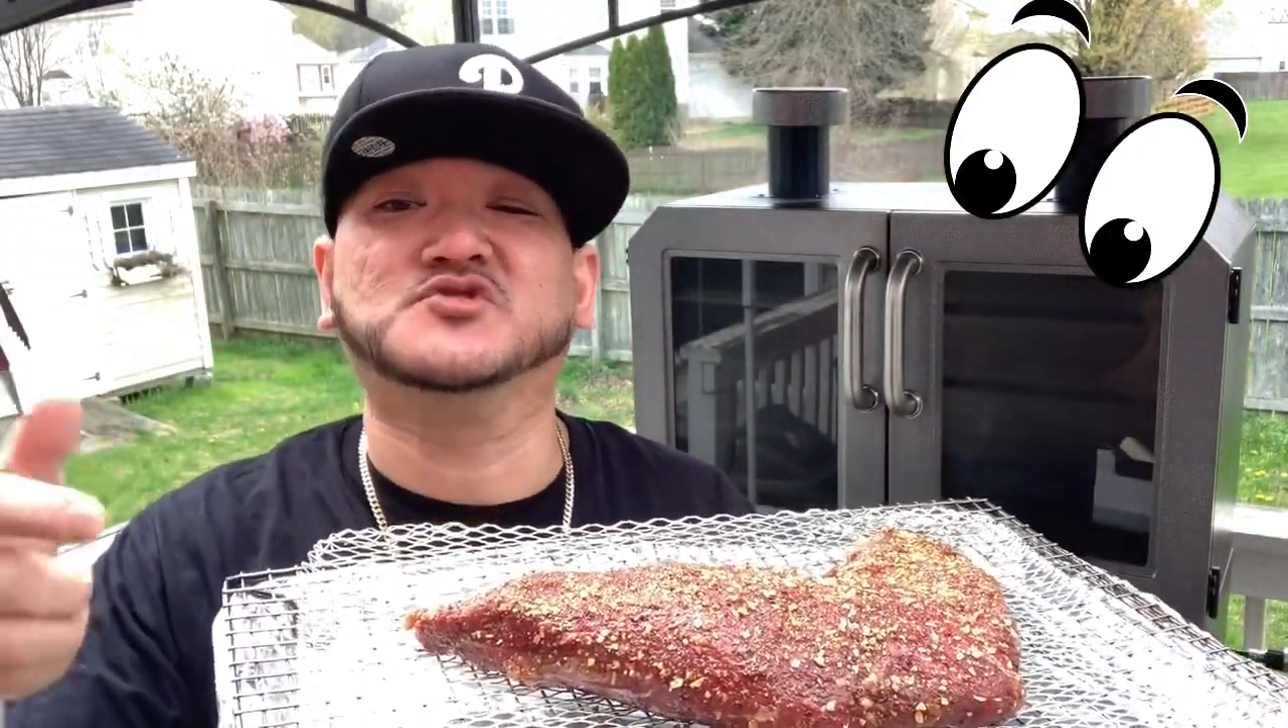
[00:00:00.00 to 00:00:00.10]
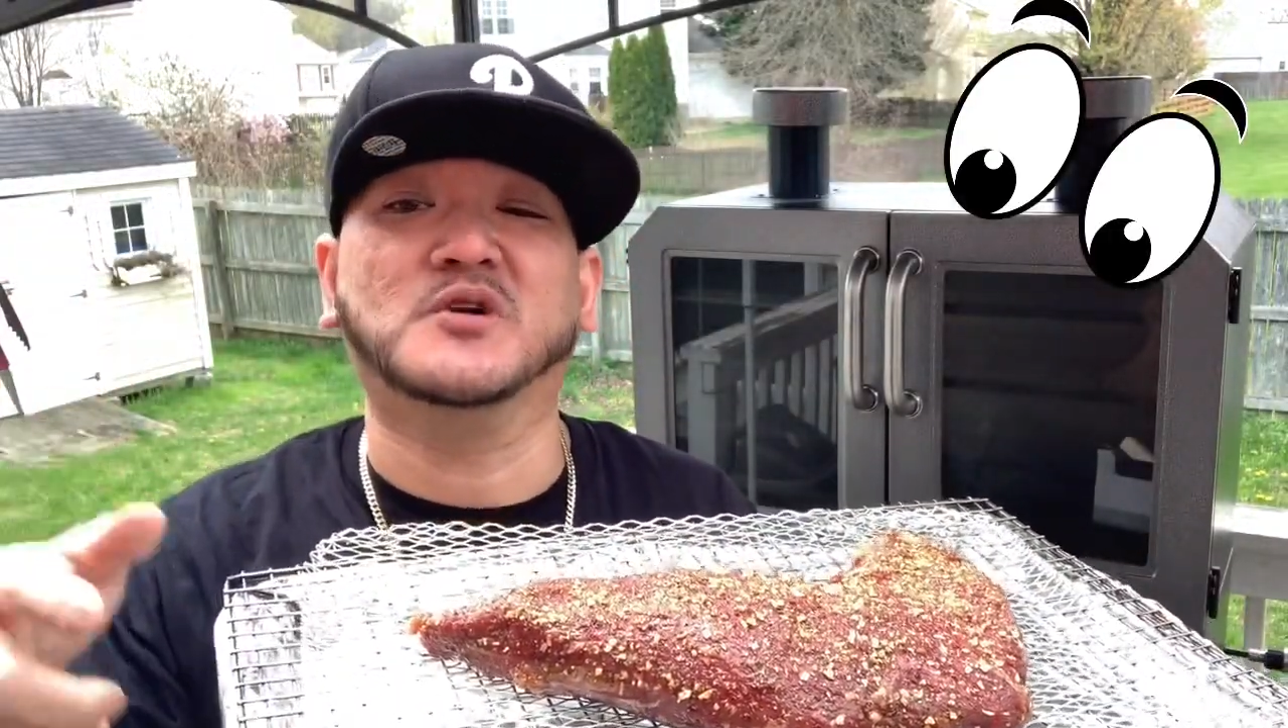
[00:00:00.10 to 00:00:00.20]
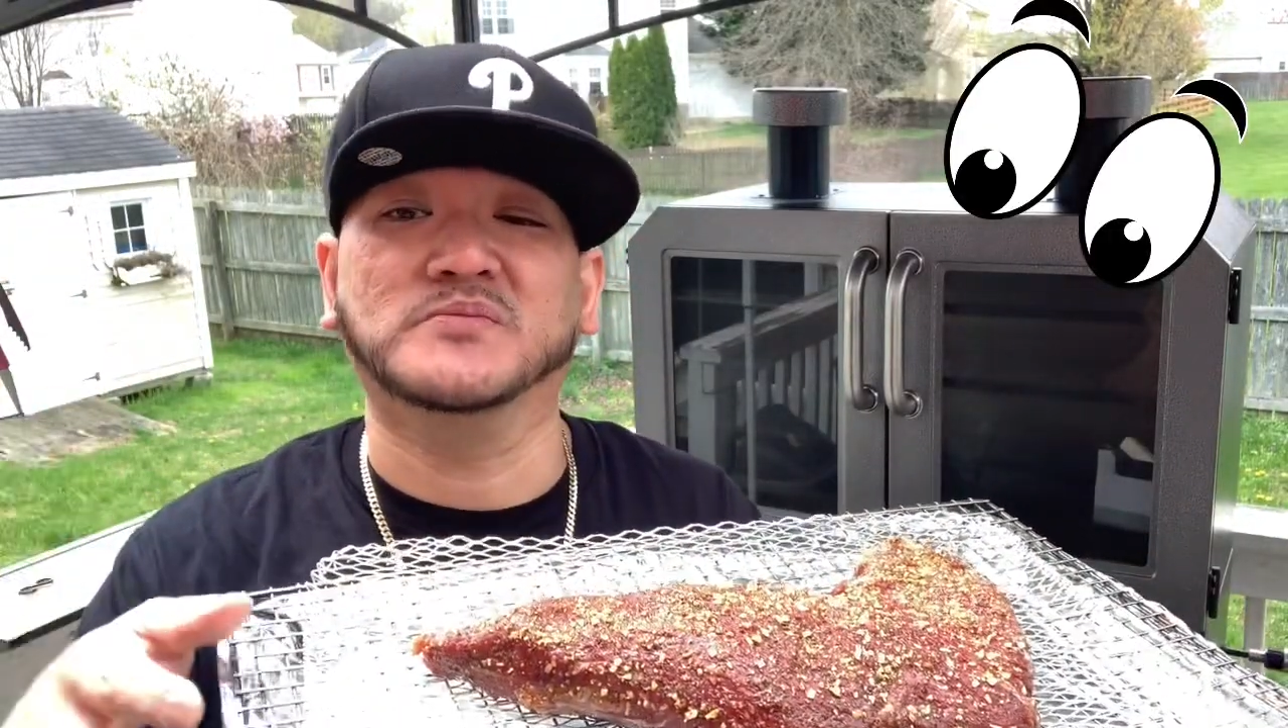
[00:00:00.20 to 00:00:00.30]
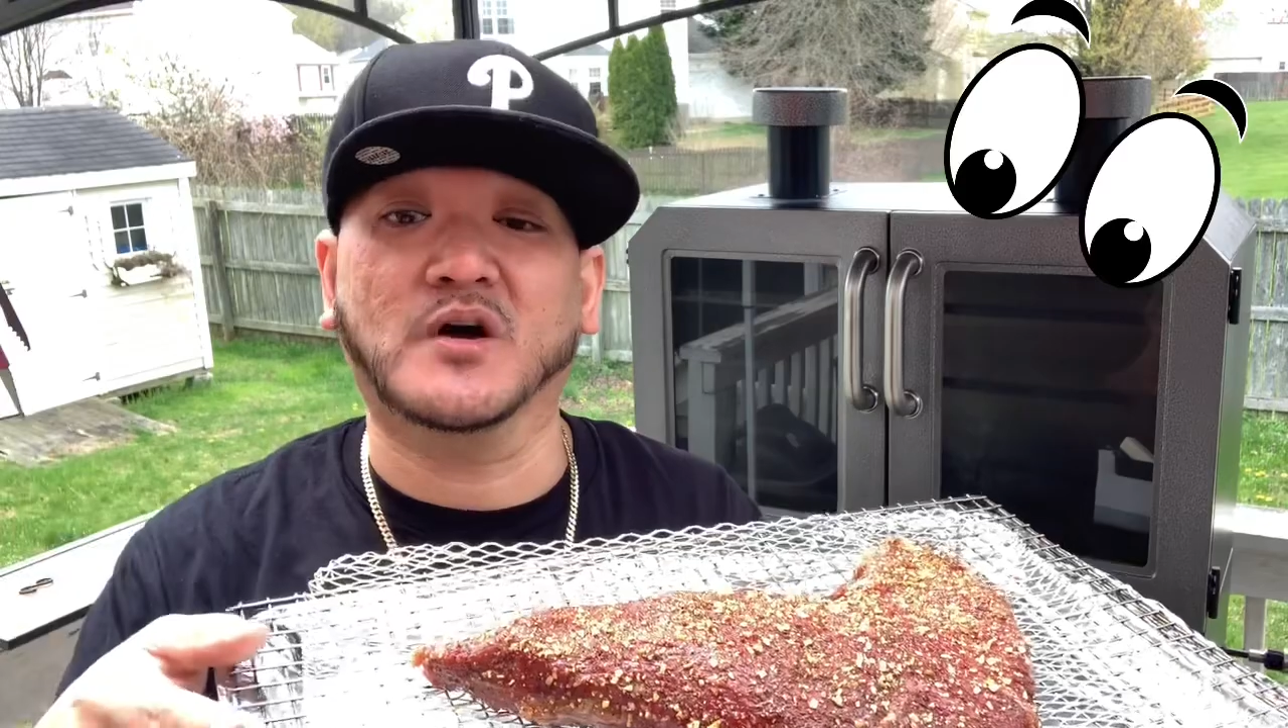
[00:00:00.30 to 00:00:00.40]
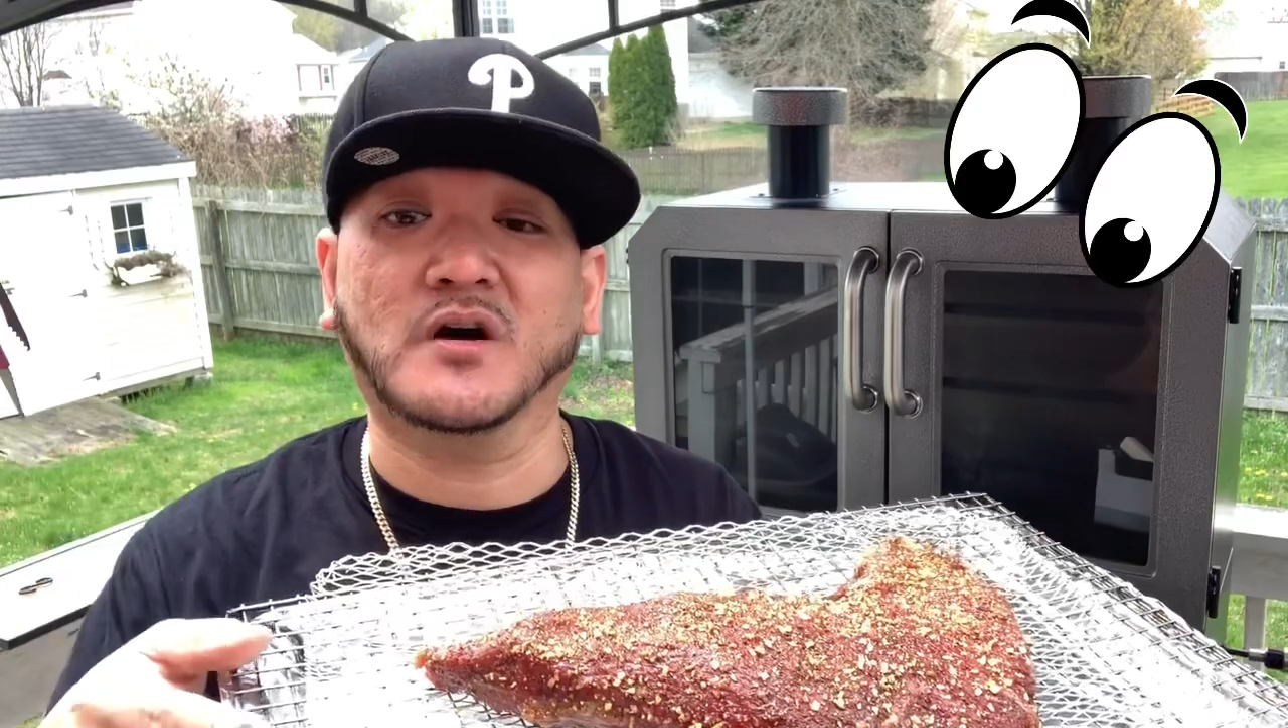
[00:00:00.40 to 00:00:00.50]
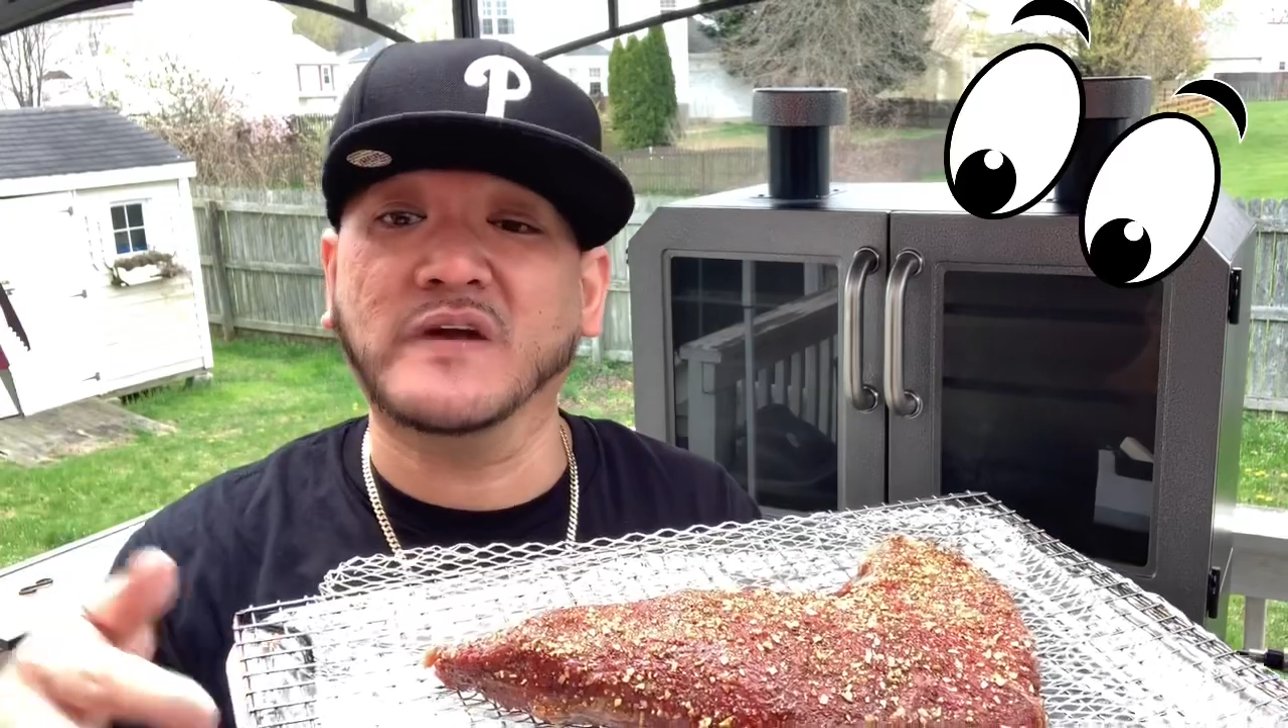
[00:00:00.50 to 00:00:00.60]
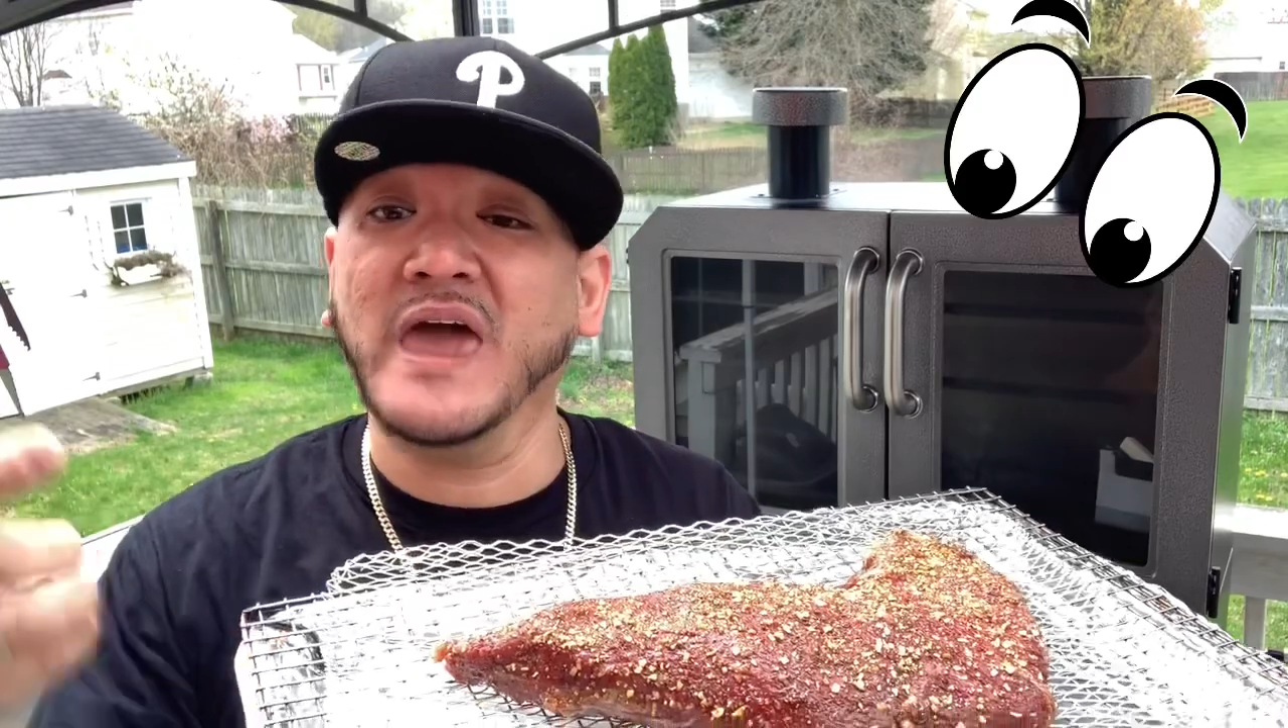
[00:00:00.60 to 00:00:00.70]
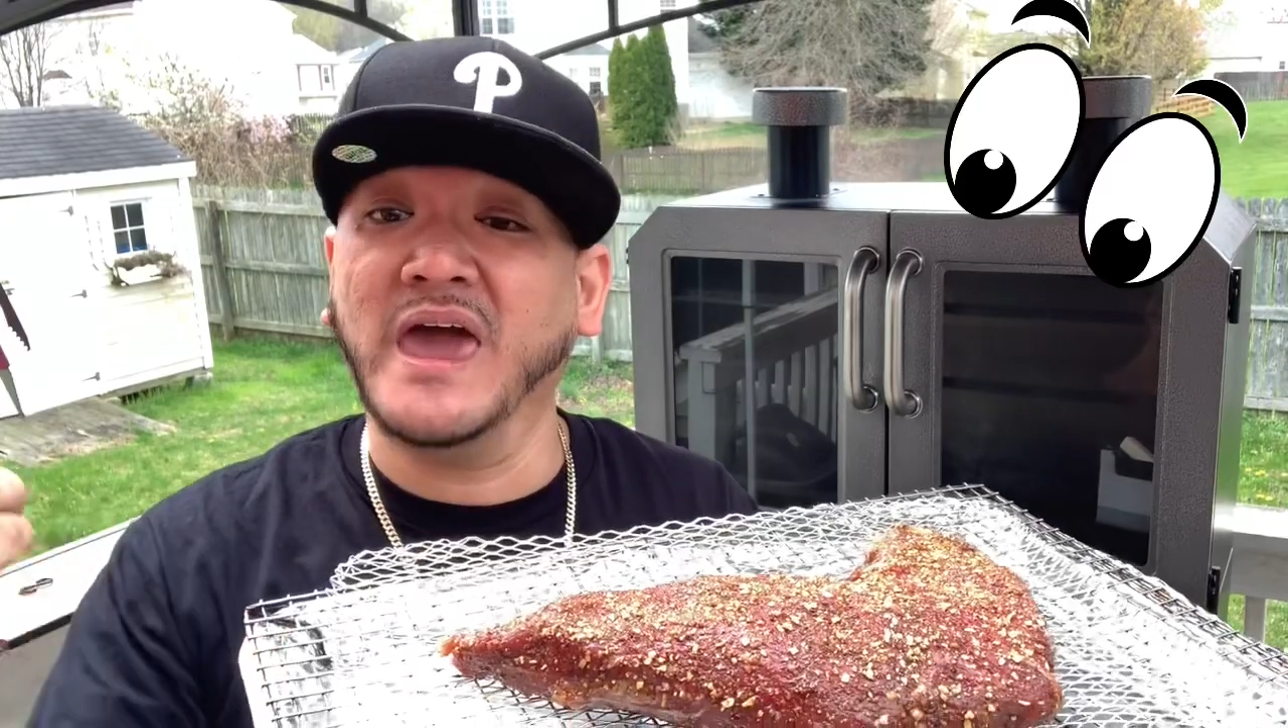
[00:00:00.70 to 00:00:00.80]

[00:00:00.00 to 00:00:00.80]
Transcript: trimmed off.